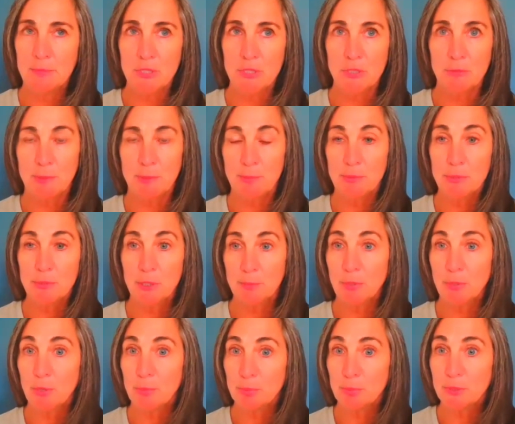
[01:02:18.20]
So if people are
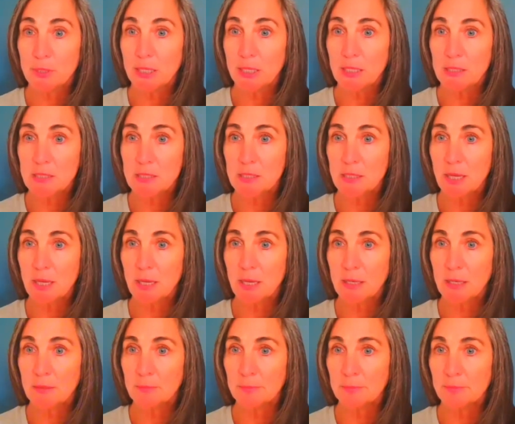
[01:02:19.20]
appropriate,
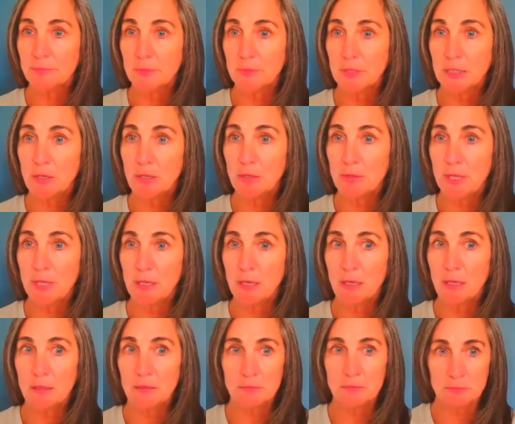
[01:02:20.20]
then
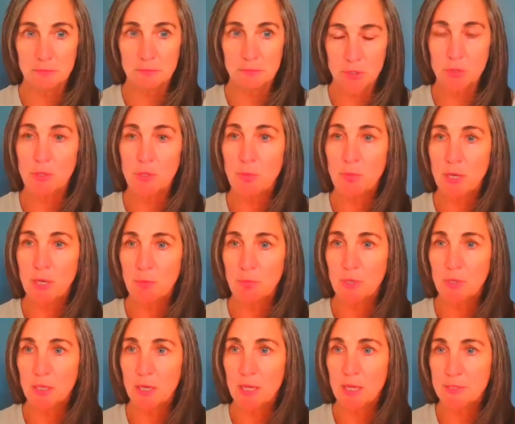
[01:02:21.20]
I'll do a
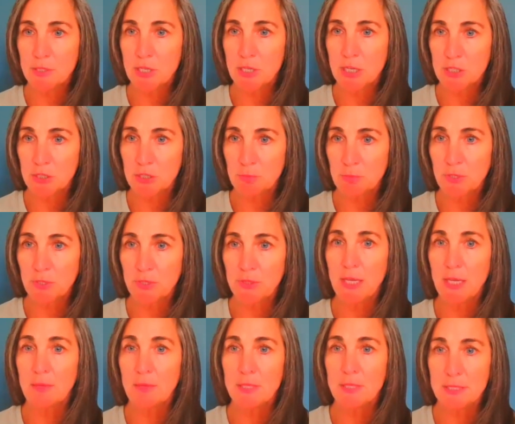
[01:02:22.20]
one-on-one consultation with
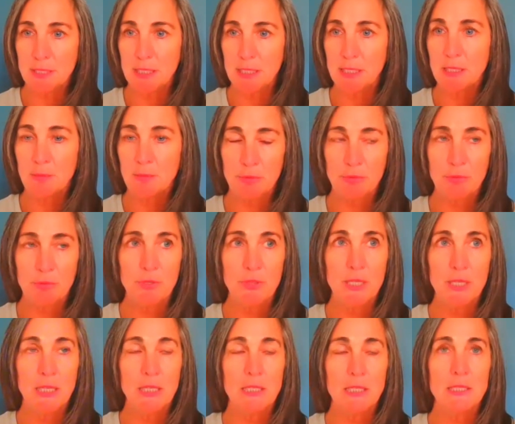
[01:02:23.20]
them and see them through
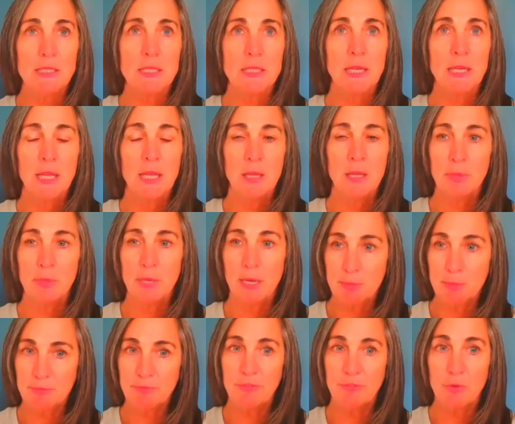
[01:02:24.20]
things. But
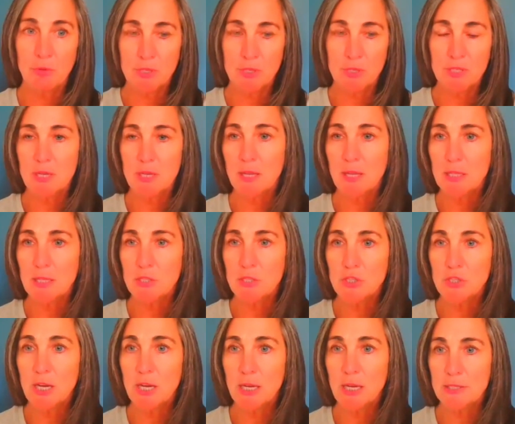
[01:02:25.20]
I'm focused on the
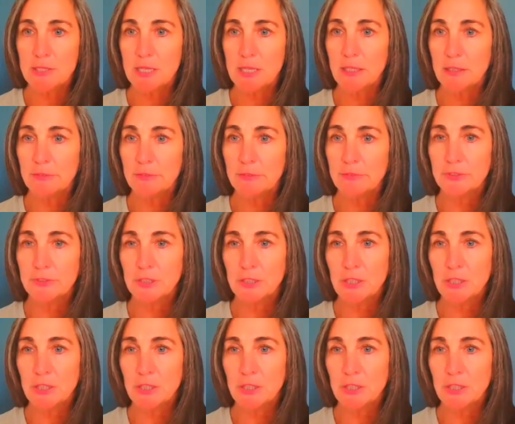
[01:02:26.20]
GI stuff.